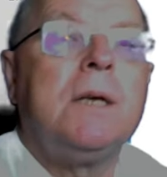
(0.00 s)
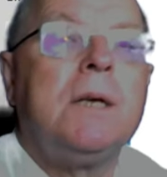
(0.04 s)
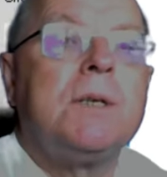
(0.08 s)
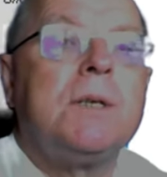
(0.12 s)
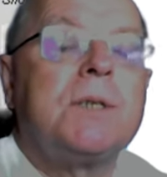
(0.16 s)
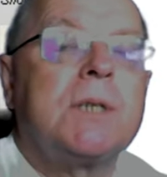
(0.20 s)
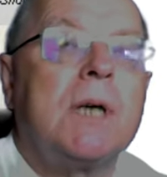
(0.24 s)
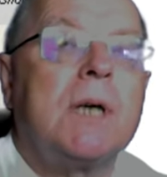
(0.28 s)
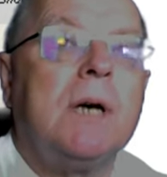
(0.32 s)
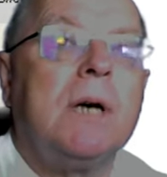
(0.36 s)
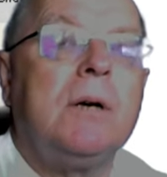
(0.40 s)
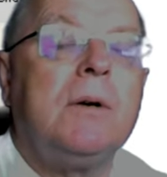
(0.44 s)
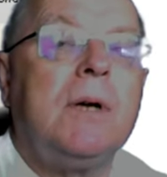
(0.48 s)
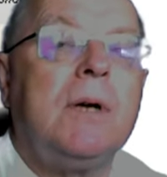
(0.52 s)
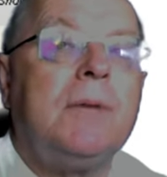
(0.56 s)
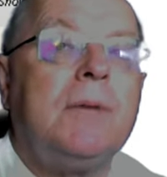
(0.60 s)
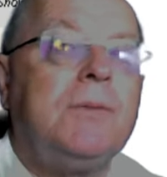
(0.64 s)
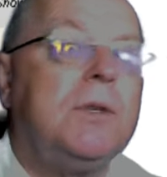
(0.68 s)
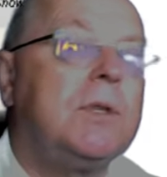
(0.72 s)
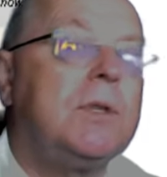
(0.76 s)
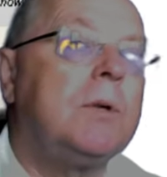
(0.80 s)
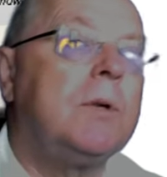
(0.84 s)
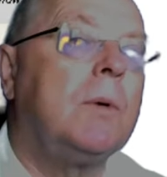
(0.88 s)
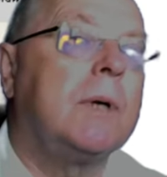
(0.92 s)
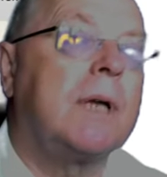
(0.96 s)
So if
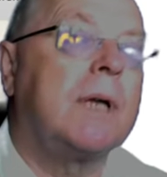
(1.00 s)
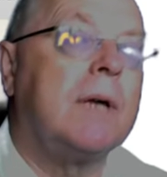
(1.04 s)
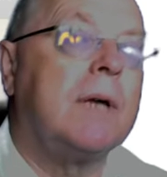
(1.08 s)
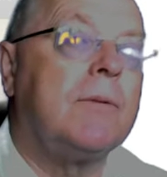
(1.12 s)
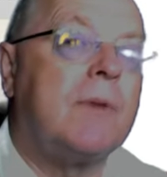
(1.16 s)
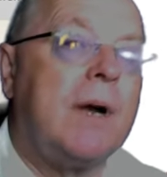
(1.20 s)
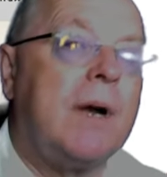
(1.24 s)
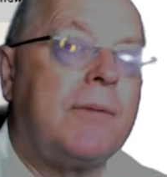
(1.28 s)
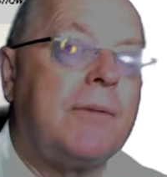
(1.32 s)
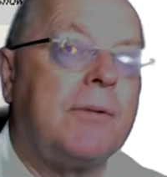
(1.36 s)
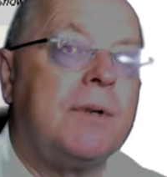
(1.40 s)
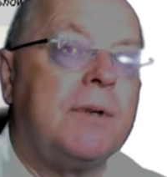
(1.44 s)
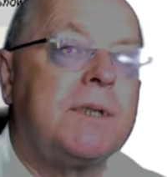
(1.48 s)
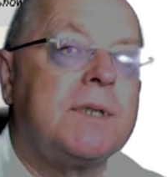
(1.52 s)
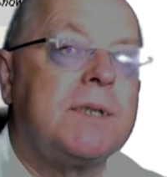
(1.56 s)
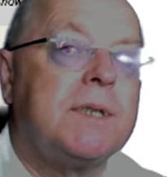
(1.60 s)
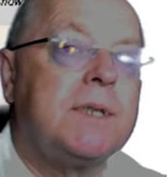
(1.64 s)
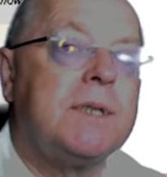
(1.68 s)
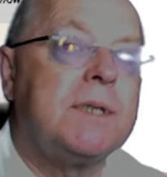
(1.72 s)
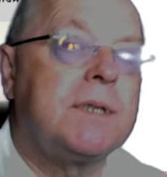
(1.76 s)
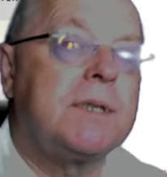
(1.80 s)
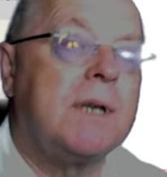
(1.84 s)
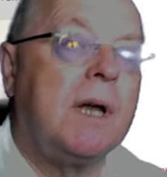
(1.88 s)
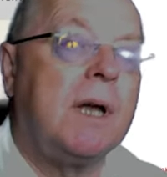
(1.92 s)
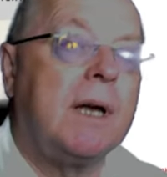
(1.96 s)
you do want to give
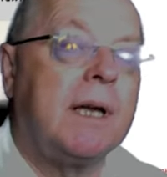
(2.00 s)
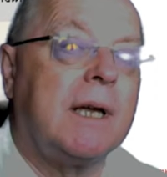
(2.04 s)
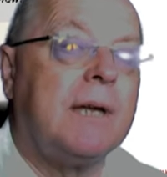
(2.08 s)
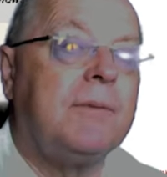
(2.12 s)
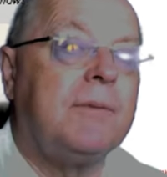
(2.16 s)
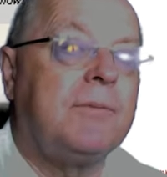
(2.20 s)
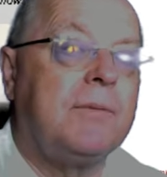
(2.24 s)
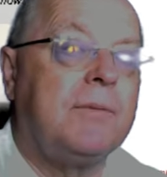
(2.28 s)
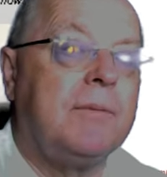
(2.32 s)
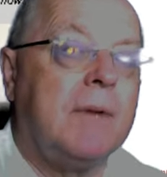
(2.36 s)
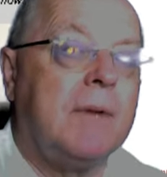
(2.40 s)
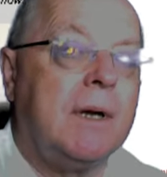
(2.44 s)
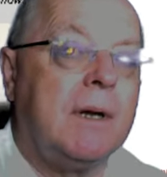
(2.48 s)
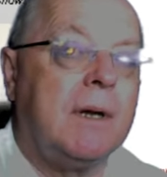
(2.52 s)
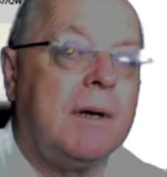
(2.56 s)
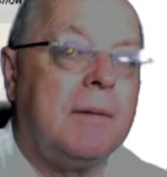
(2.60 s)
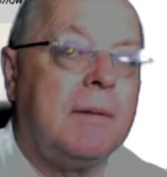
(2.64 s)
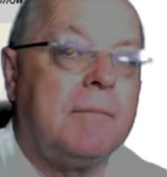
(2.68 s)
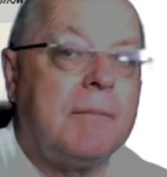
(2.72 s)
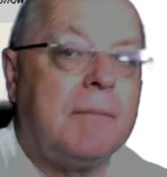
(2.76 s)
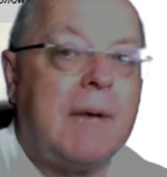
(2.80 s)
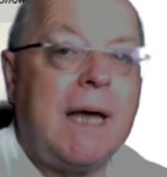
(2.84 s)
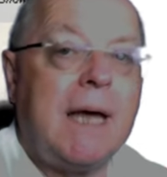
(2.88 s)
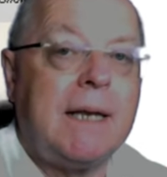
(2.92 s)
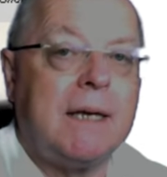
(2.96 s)
references, like if
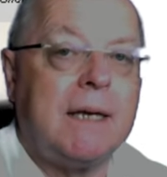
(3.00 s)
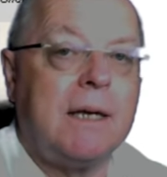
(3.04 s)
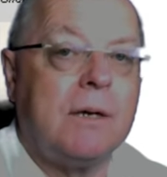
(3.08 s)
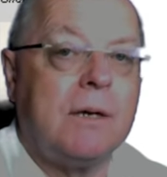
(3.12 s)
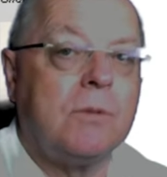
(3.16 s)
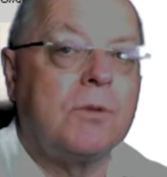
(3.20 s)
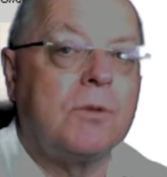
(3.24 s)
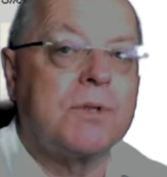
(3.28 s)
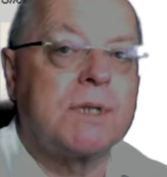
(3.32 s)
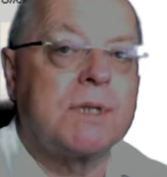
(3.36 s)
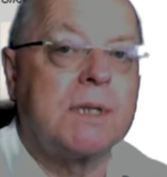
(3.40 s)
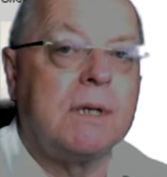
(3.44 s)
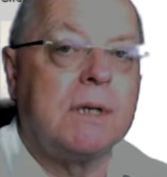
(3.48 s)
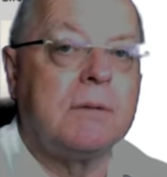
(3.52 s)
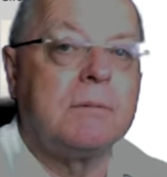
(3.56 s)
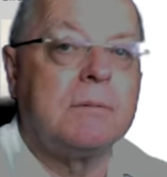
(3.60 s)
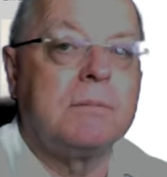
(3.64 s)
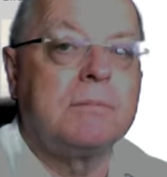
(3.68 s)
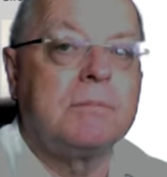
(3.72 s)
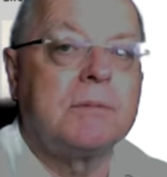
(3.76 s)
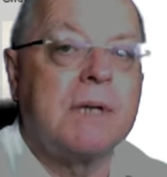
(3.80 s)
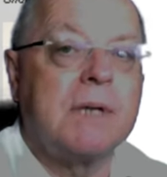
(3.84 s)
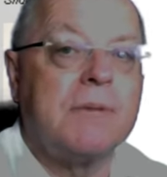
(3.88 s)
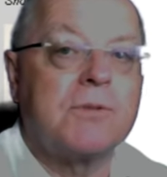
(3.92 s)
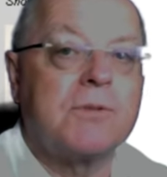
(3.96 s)
and it also
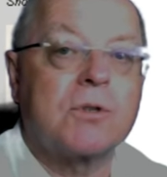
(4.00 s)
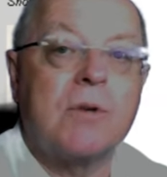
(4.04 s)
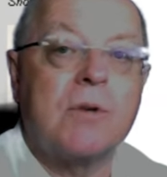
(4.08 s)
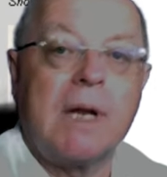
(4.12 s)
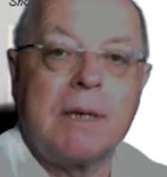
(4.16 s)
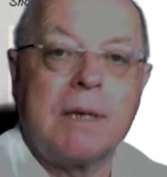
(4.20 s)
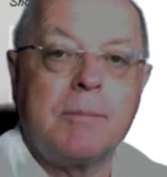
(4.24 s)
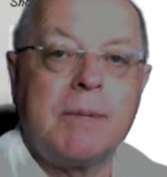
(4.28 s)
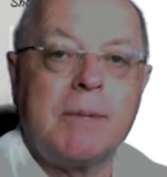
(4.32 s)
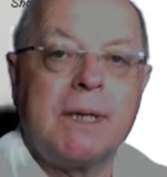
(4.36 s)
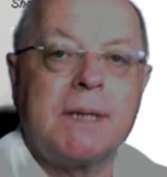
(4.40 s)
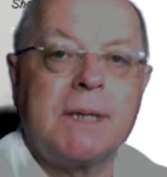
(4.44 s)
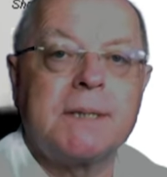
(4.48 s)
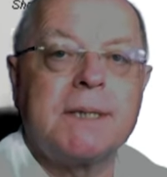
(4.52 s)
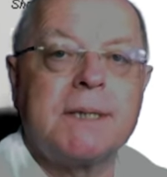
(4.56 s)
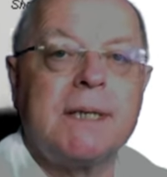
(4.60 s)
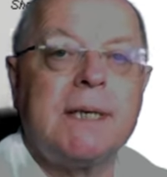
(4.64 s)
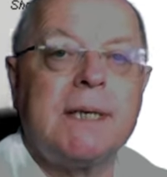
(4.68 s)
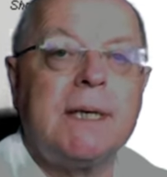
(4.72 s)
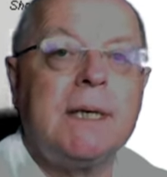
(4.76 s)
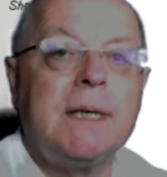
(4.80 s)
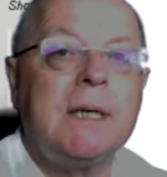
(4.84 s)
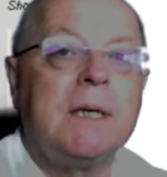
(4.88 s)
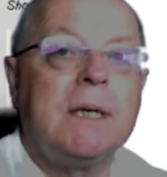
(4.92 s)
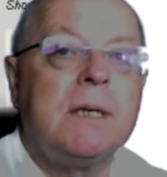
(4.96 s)
gives
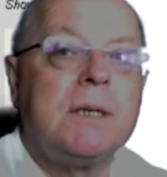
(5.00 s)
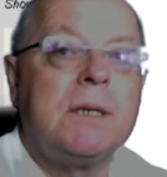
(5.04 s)
credibility,